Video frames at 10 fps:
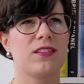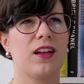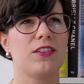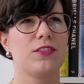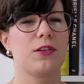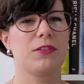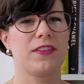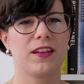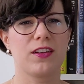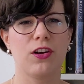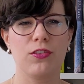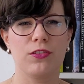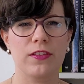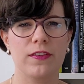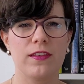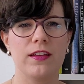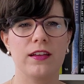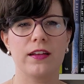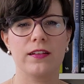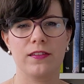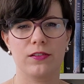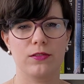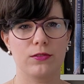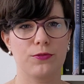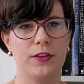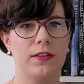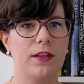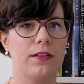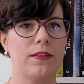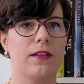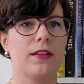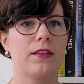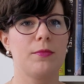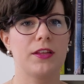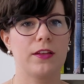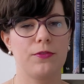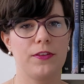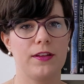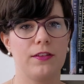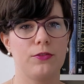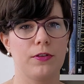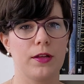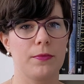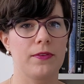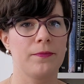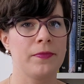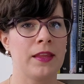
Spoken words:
I don't know, it's like color stickers or filters that imitate physical drapes.